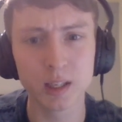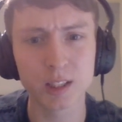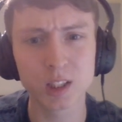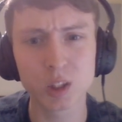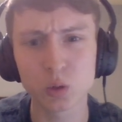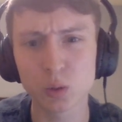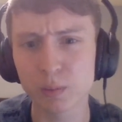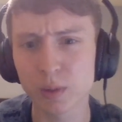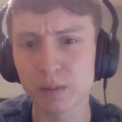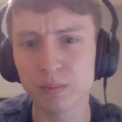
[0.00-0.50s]

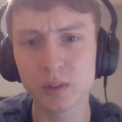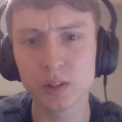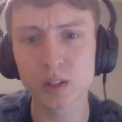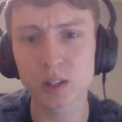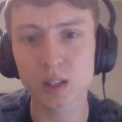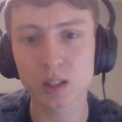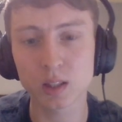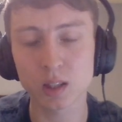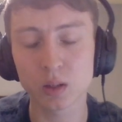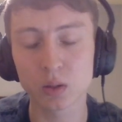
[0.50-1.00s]
bit of
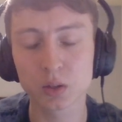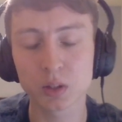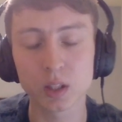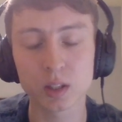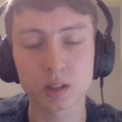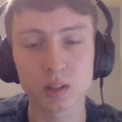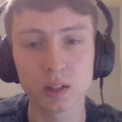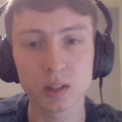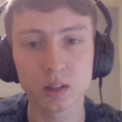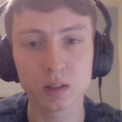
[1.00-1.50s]
music. I was
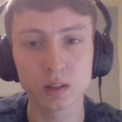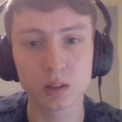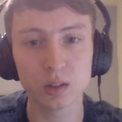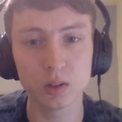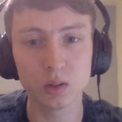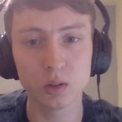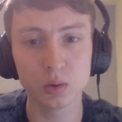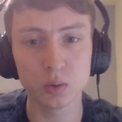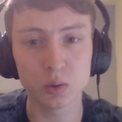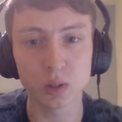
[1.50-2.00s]
listening
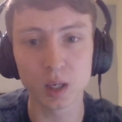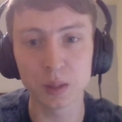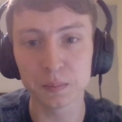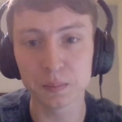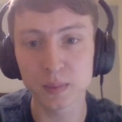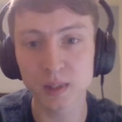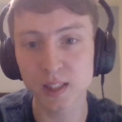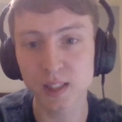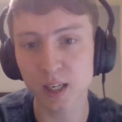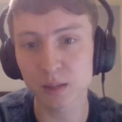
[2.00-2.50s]

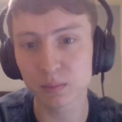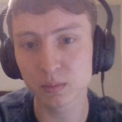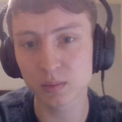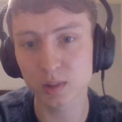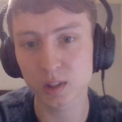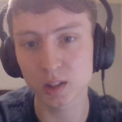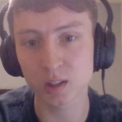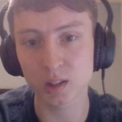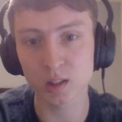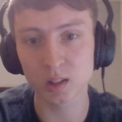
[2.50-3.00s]
to Jem.
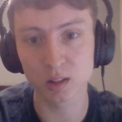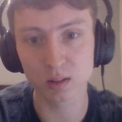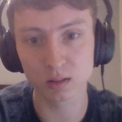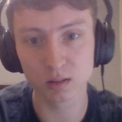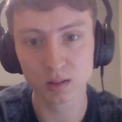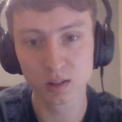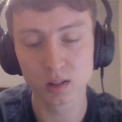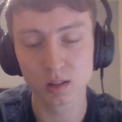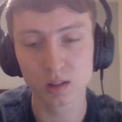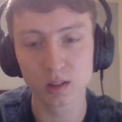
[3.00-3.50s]
She's a
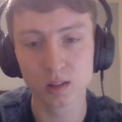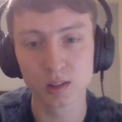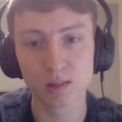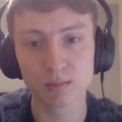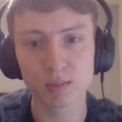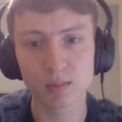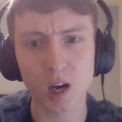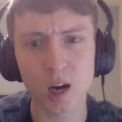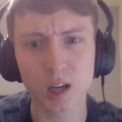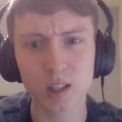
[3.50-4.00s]

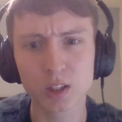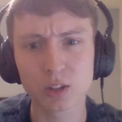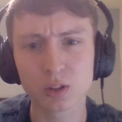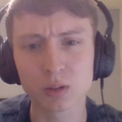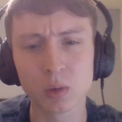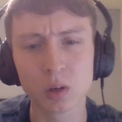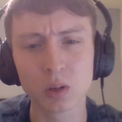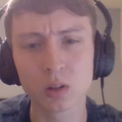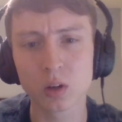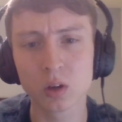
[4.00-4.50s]
artist from
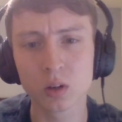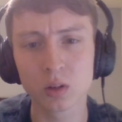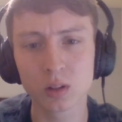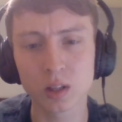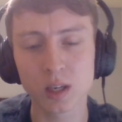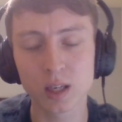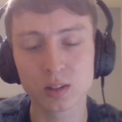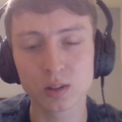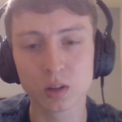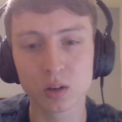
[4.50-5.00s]
Hong Kong,
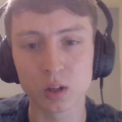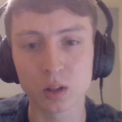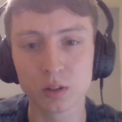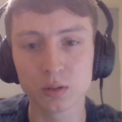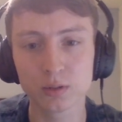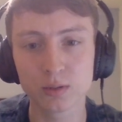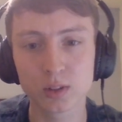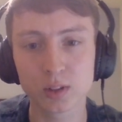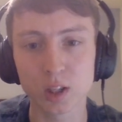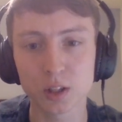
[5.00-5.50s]
has a lot of
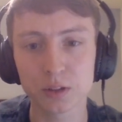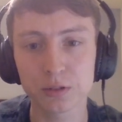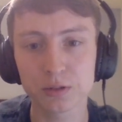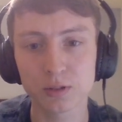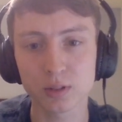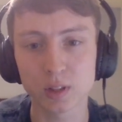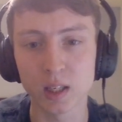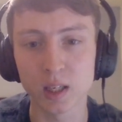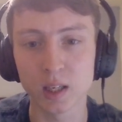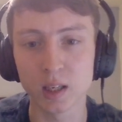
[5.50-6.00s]
stuff
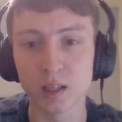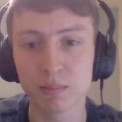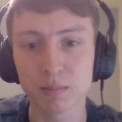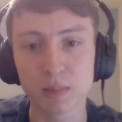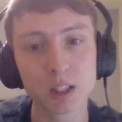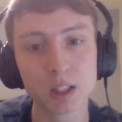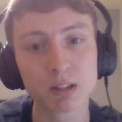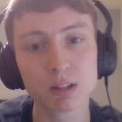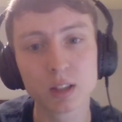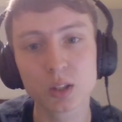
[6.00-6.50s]
in
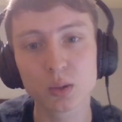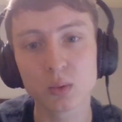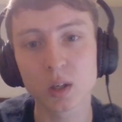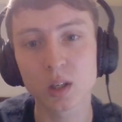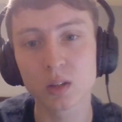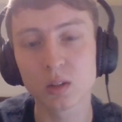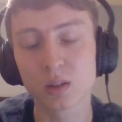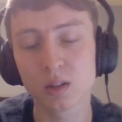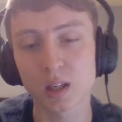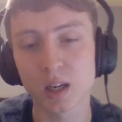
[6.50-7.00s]
Mandarin as
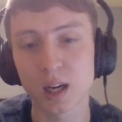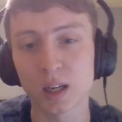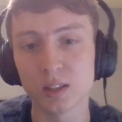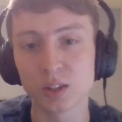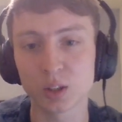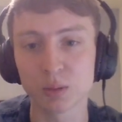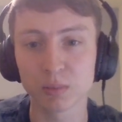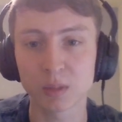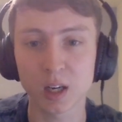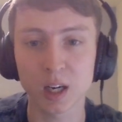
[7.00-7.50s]
well, and
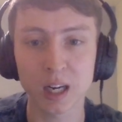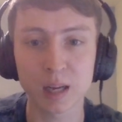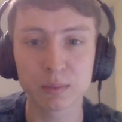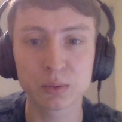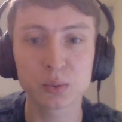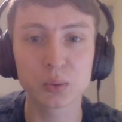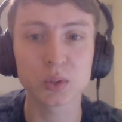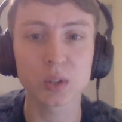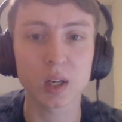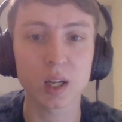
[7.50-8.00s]
some
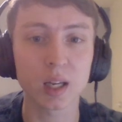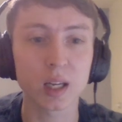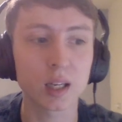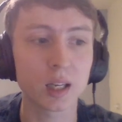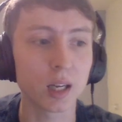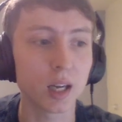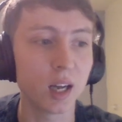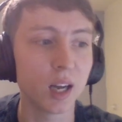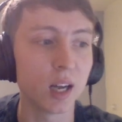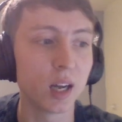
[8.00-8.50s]
collabs with like
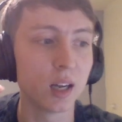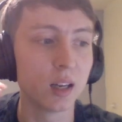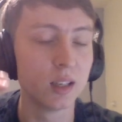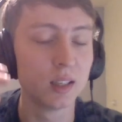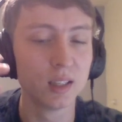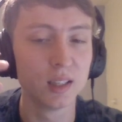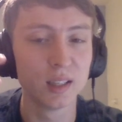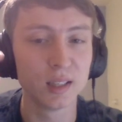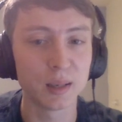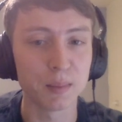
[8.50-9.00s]

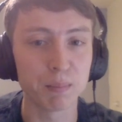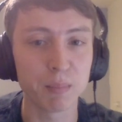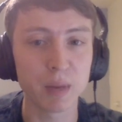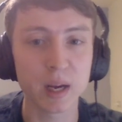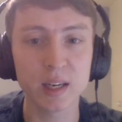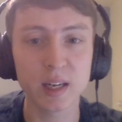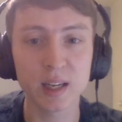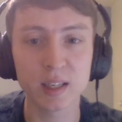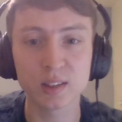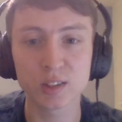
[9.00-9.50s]

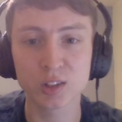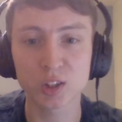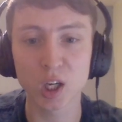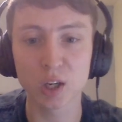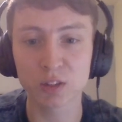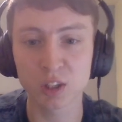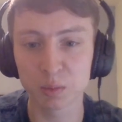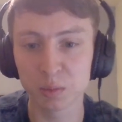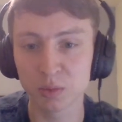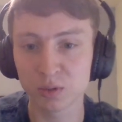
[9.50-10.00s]
Mayday and
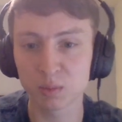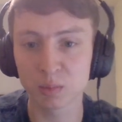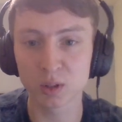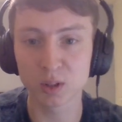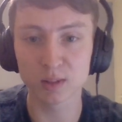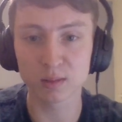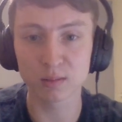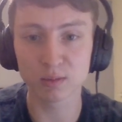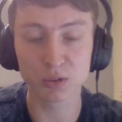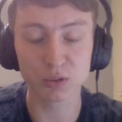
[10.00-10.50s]
stuff. Some of them
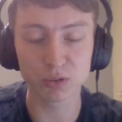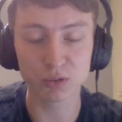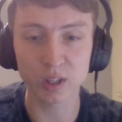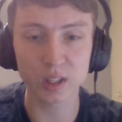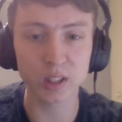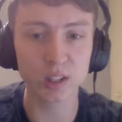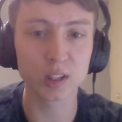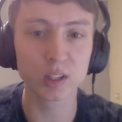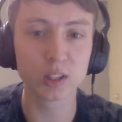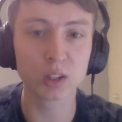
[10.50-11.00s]
are
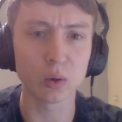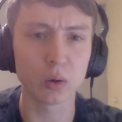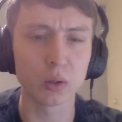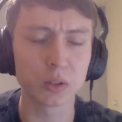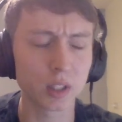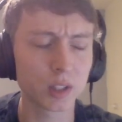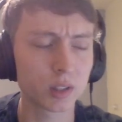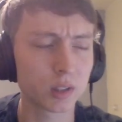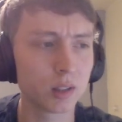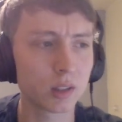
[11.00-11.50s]
really good, so I was
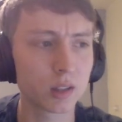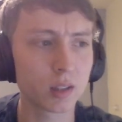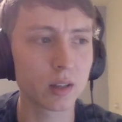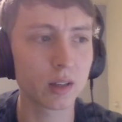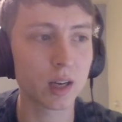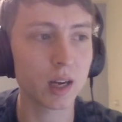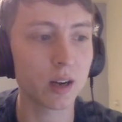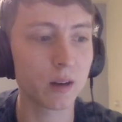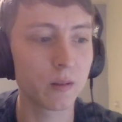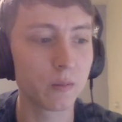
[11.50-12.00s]
listening to
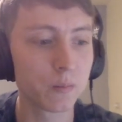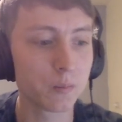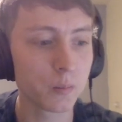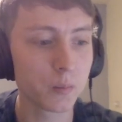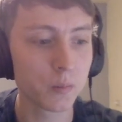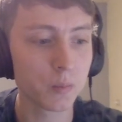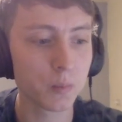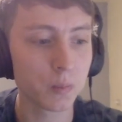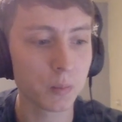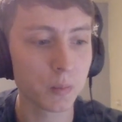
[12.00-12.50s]
that,
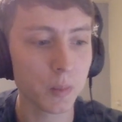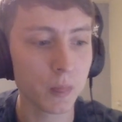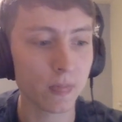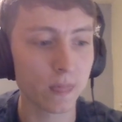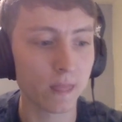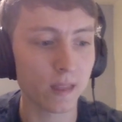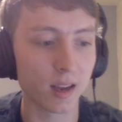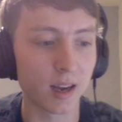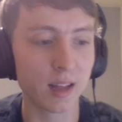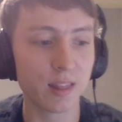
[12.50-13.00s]

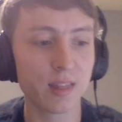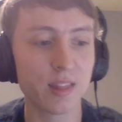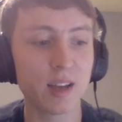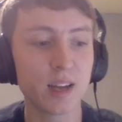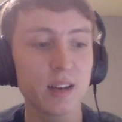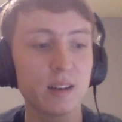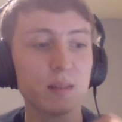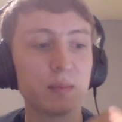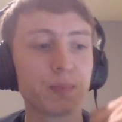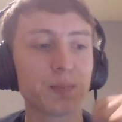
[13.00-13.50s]
and
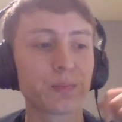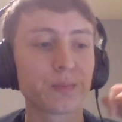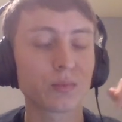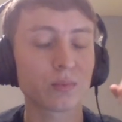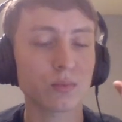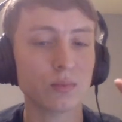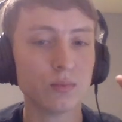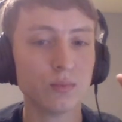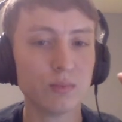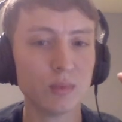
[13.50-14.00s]
then
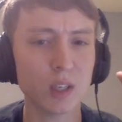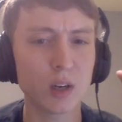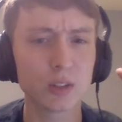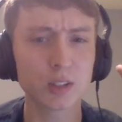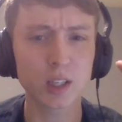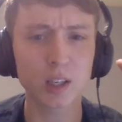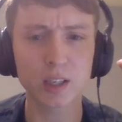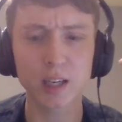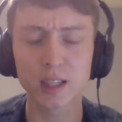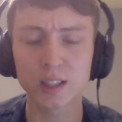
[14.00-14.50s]
I was
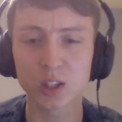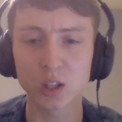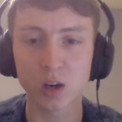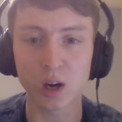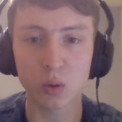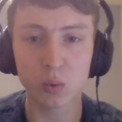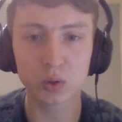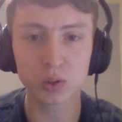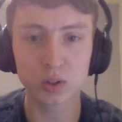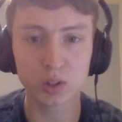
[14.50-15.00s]
like, okay, so I
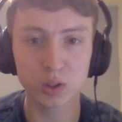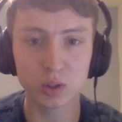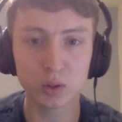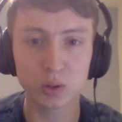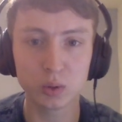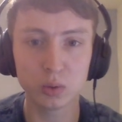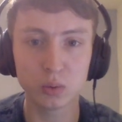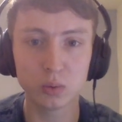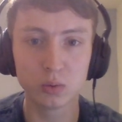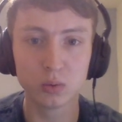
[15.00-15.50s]
want
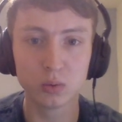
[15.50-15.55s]
to